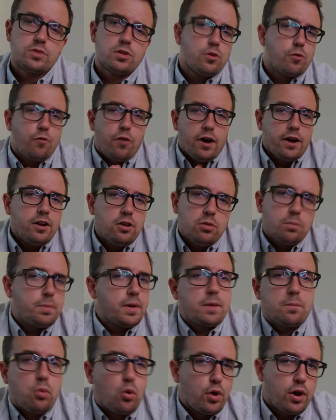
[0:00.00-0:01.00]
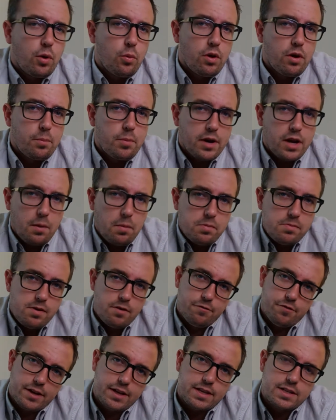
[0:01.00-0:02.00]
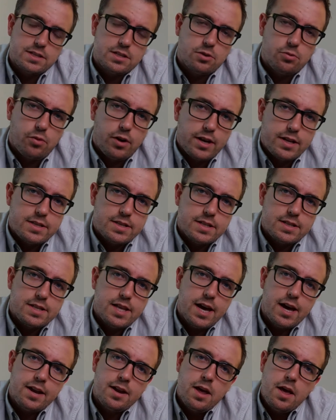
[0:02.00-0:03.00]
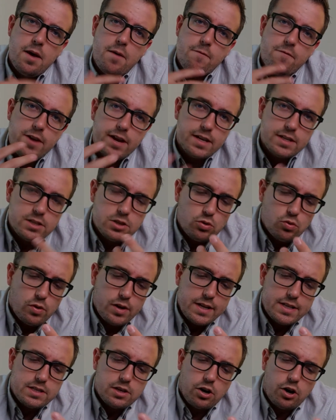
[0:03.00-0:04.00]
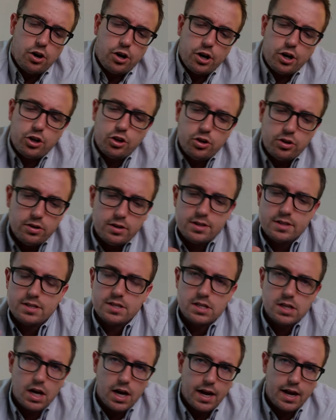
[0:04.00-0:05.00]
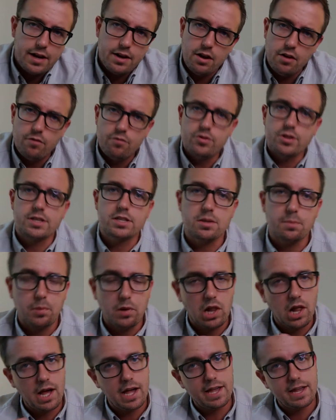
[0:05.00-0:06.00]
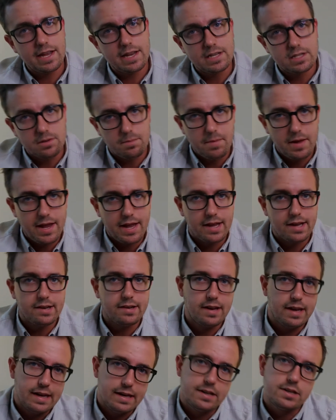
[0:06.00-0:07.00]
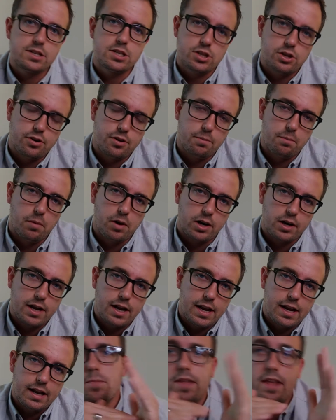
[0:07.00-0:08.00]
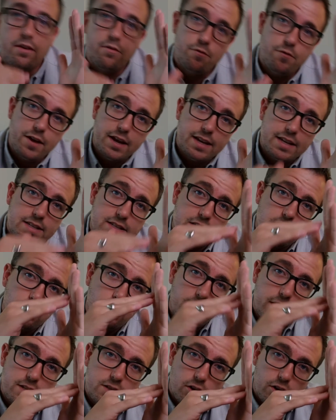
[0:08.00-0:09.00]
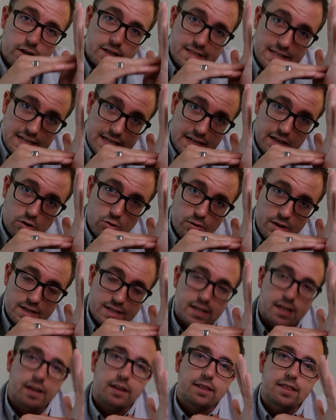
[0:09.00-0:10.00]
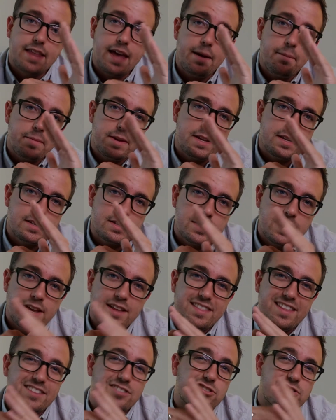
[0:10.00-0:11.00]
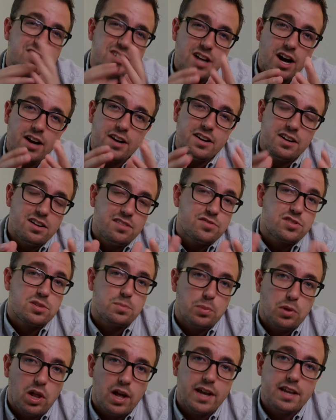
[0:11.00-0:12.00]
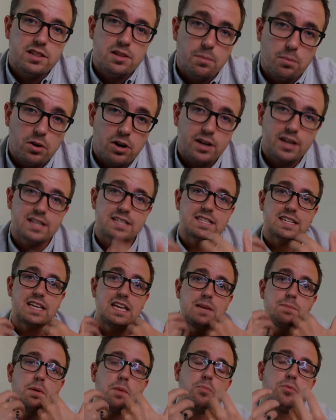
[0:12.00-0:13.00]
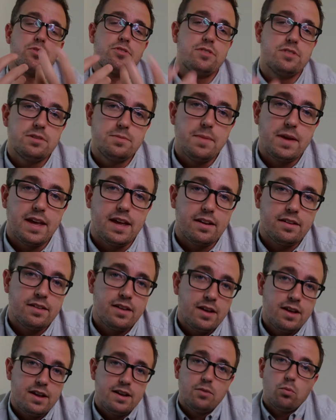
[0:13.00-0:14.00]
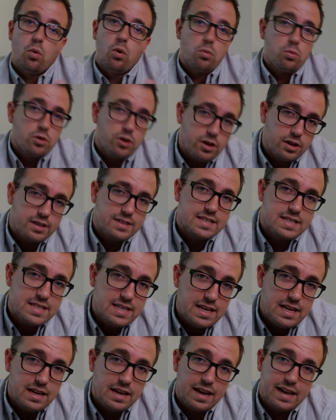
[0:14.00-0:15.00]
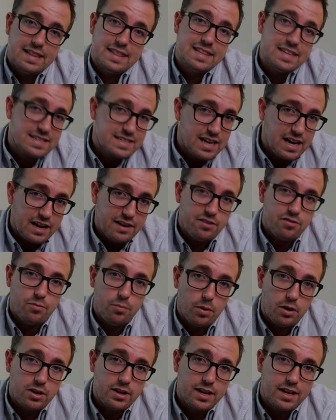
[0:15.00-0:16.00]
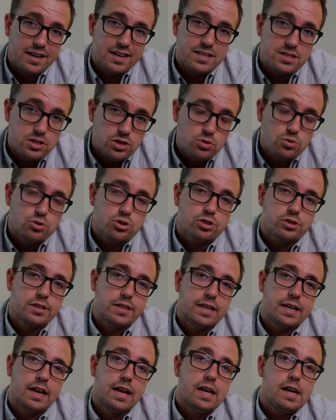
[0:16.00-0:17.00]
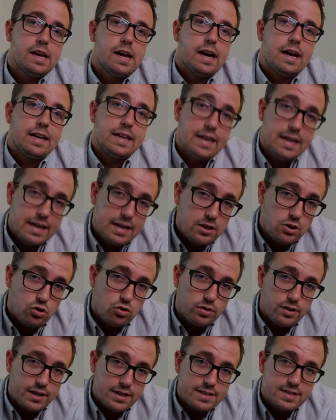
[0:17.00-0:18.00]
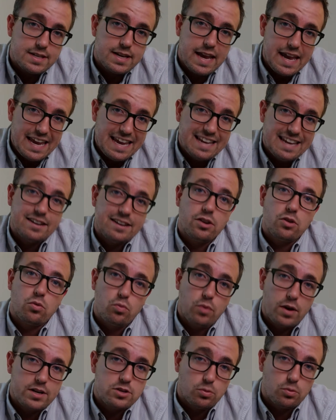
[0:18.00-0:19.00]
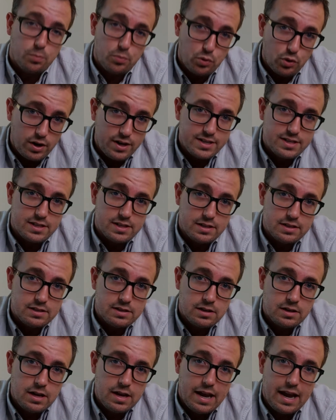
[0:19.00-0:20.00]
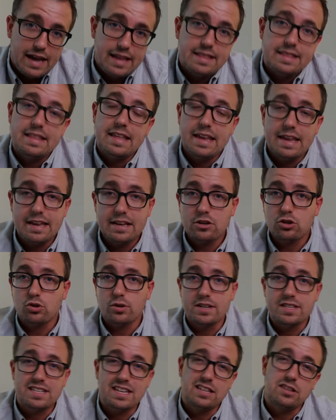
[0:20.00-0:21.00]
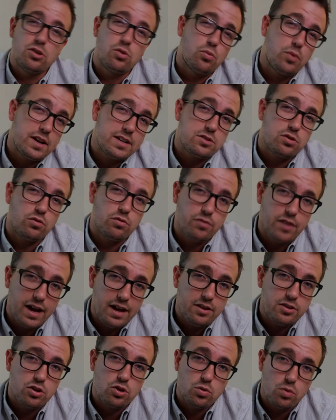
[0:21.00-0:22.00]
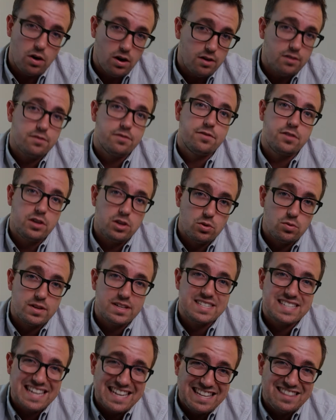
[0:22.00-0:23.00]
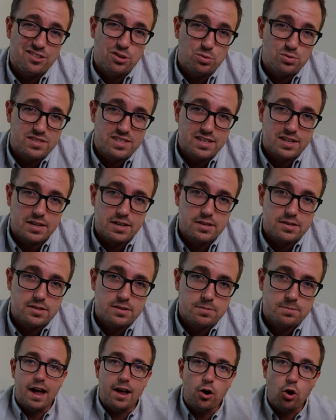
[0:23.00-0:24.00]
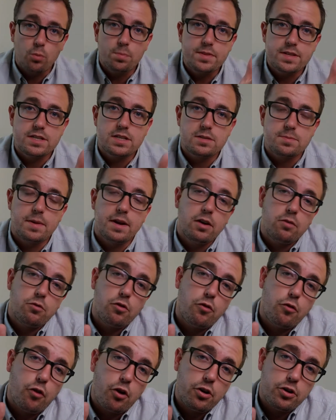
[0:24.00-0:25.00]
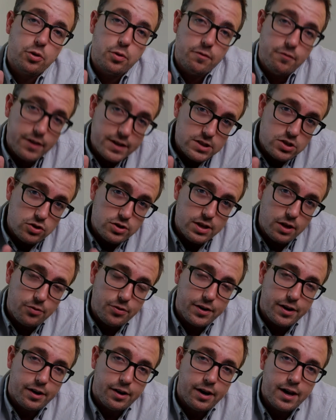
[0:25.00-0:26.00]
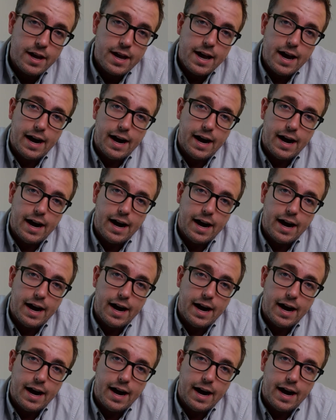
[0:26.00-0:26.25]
The final big point I want to bring up about vacancy rates is that vacancy rates are a good sign of the supply and demand in a certain market. If vacancy rates are decreasing, that means that there's not enough supply in the market to keep up with the demand. What we're going to see in this kind of market is usually an increase in rental prices, an increase in the rental value of units in those cities. I hope this has been helpful for all you investors out there.